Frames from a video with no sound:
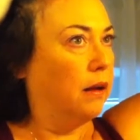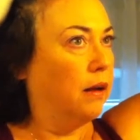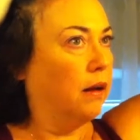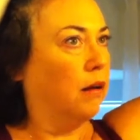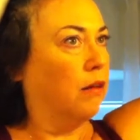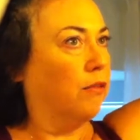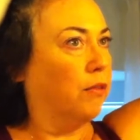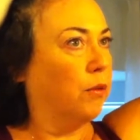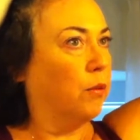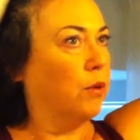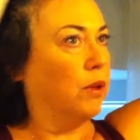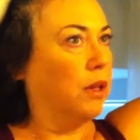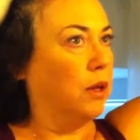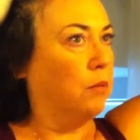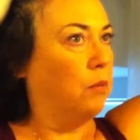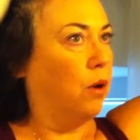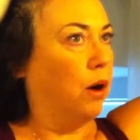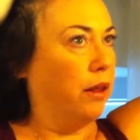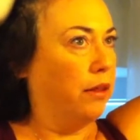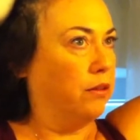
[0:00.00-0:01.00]
You know, if it
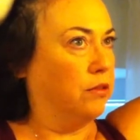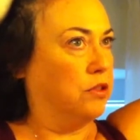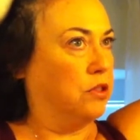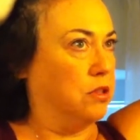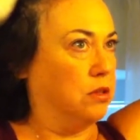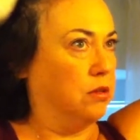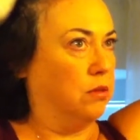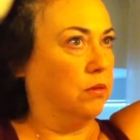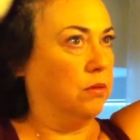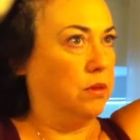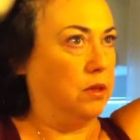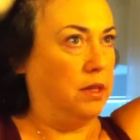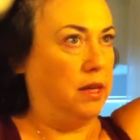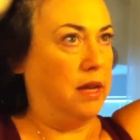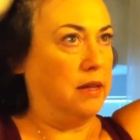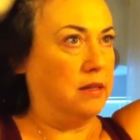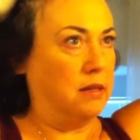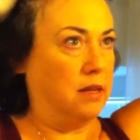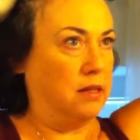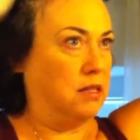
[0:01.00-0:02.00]
really bothers you,
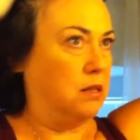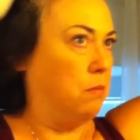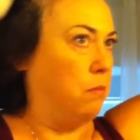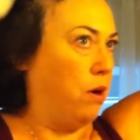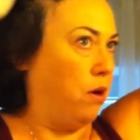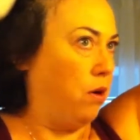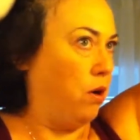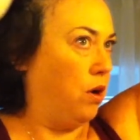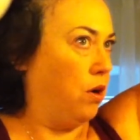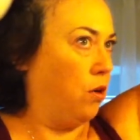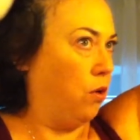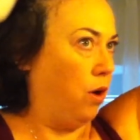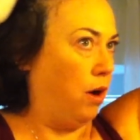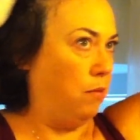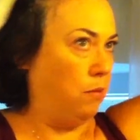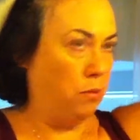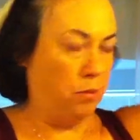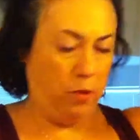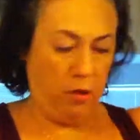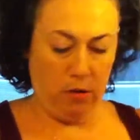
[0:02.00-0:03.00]
yes, get some barrier
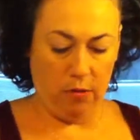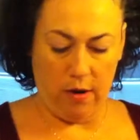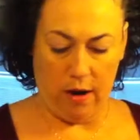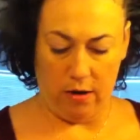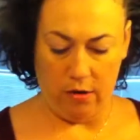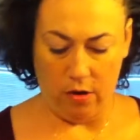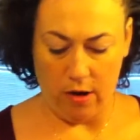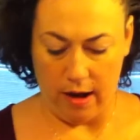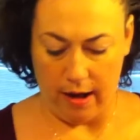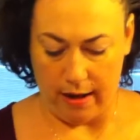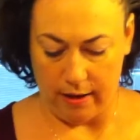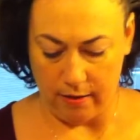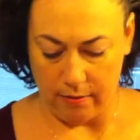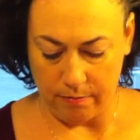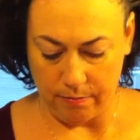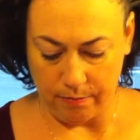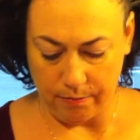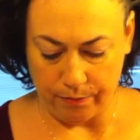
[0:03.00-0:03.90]
cream and put around your head.